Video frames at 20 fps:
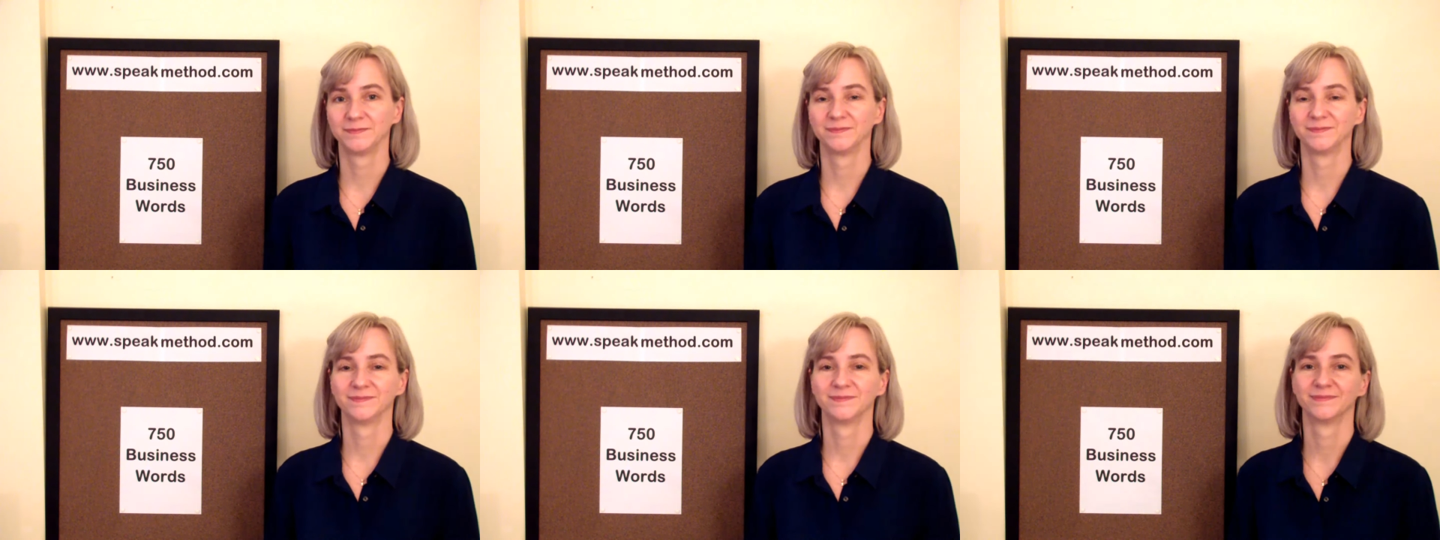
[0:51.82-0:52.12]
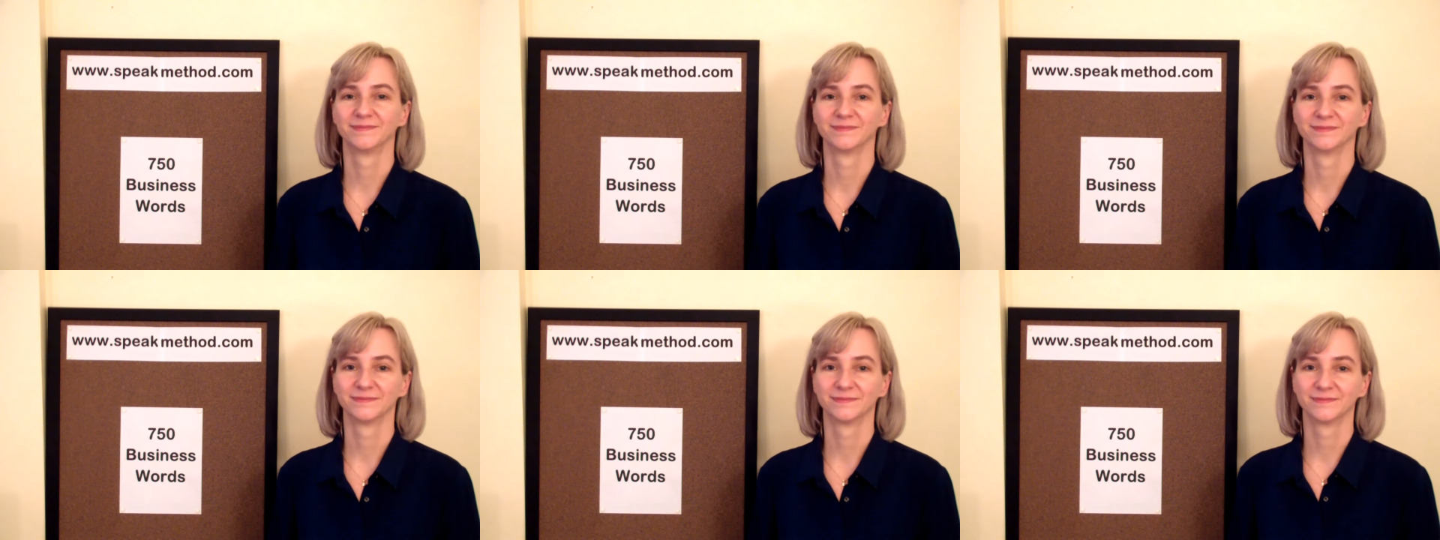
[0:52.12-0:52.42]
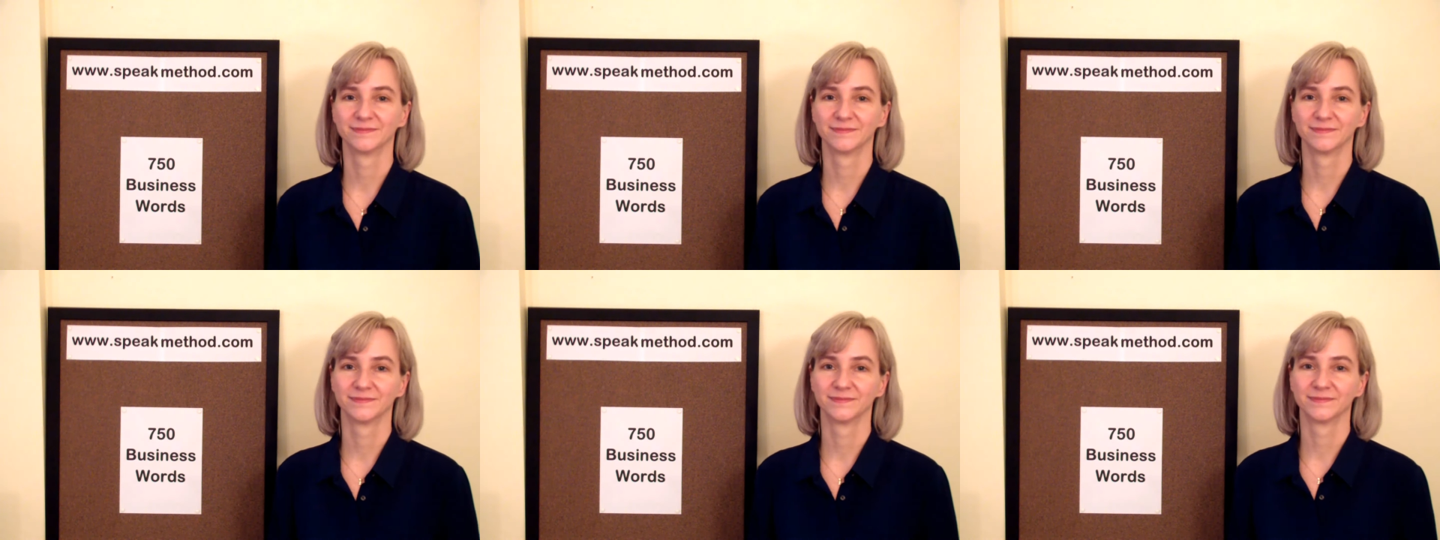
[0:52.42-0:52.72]

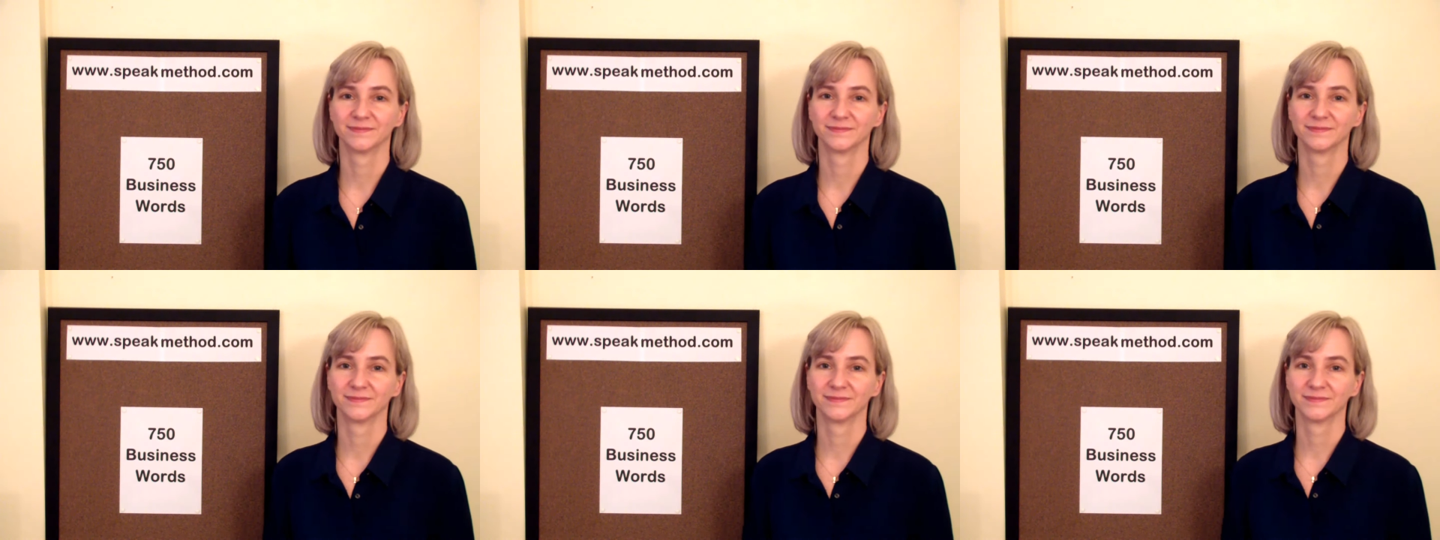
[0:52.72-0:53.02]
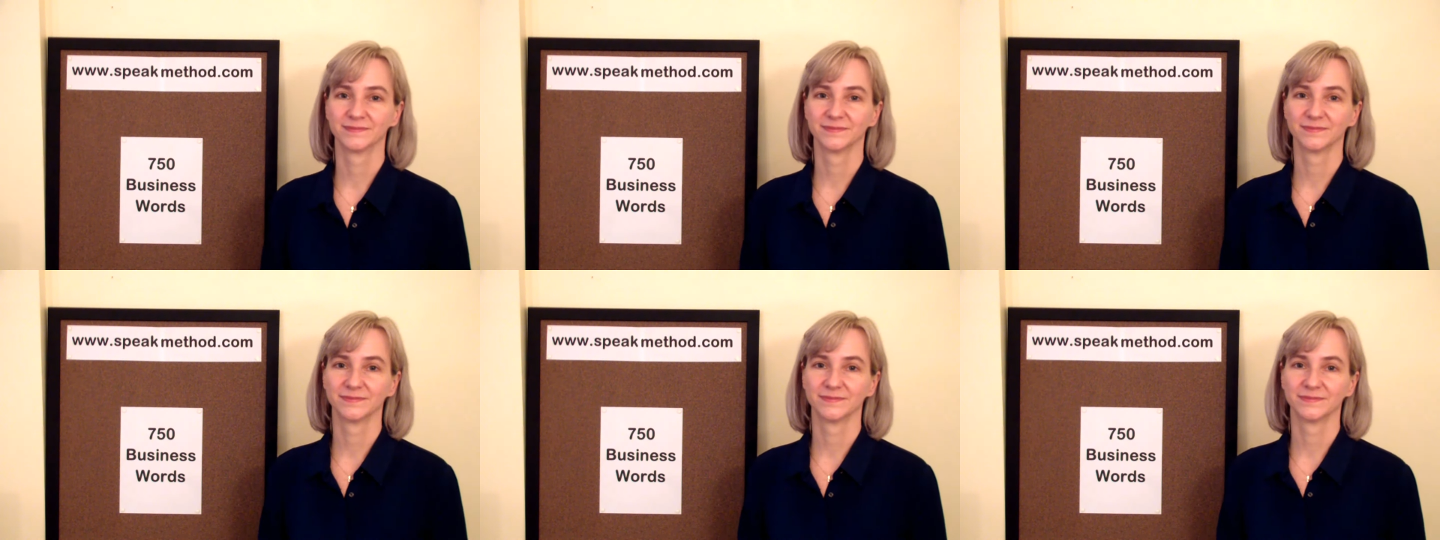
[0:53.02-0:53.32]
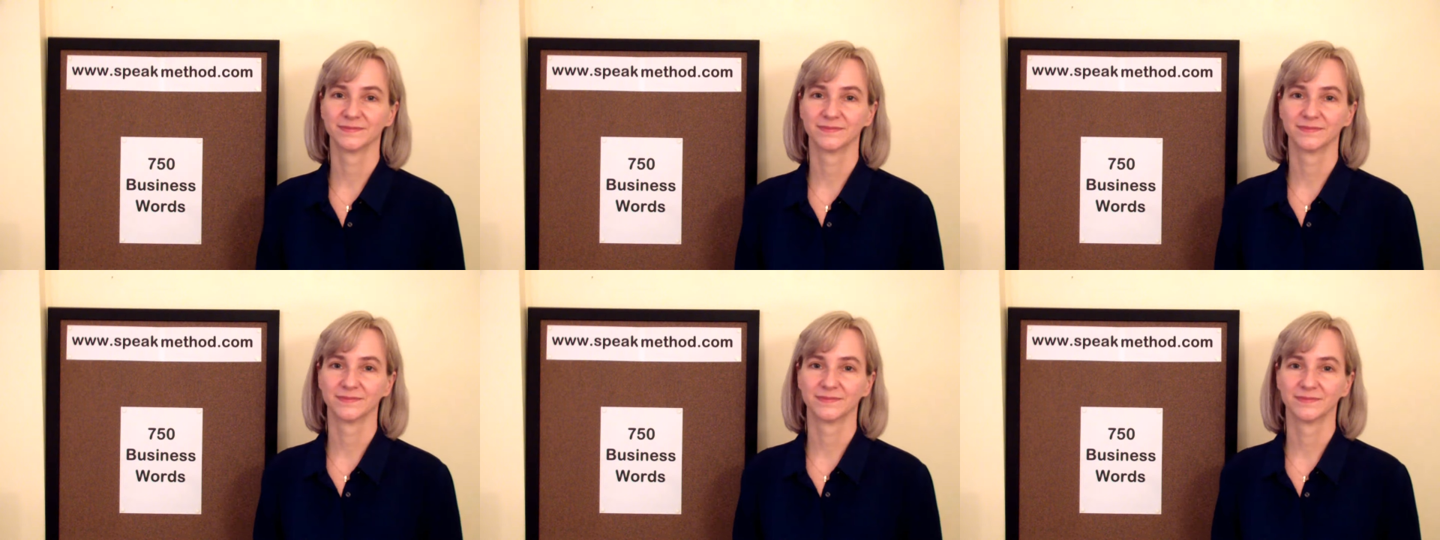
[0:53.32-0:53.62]

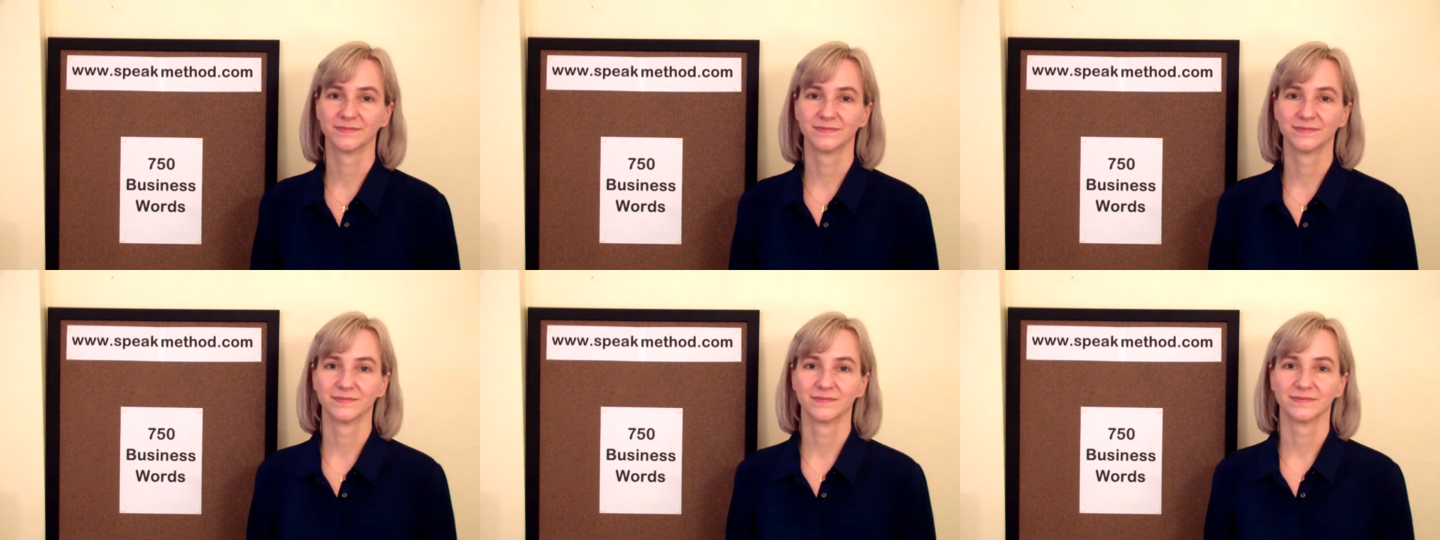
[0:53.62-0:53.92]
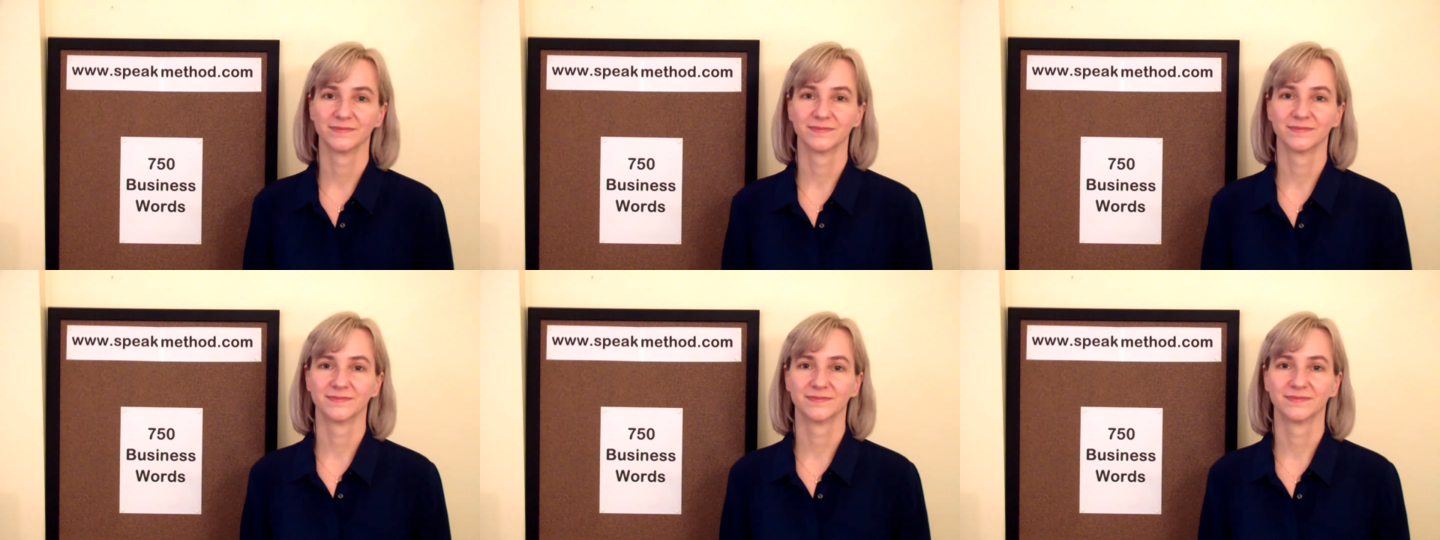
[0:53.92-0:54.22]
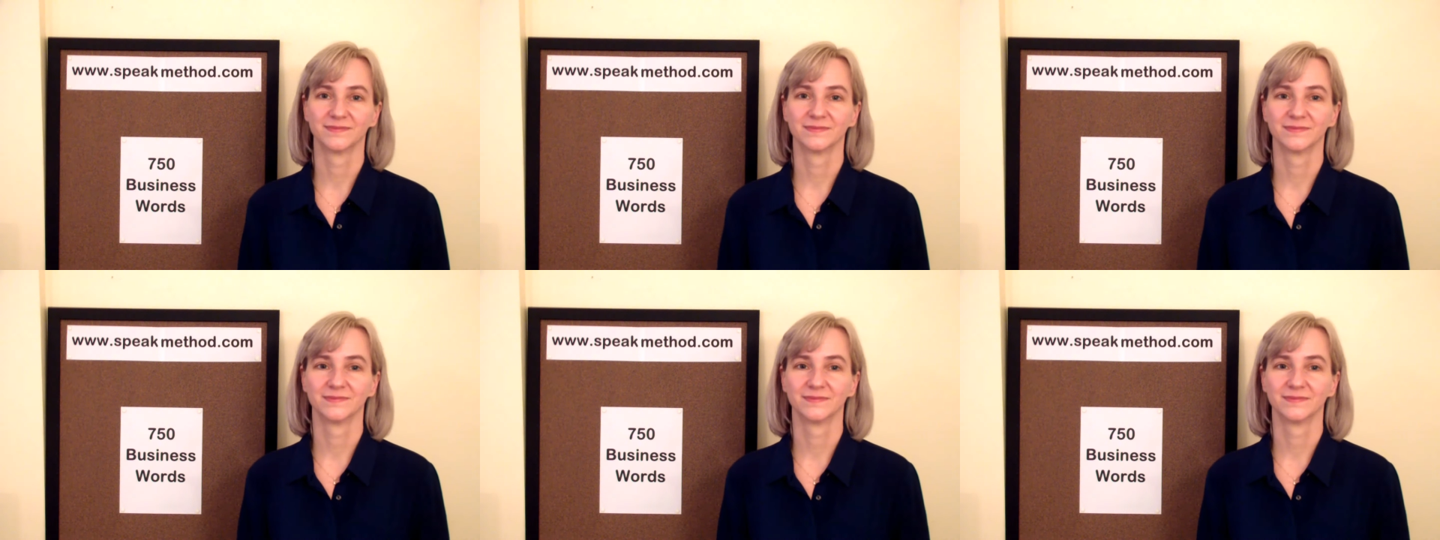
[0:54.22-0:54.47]
No one is speaking in this clip.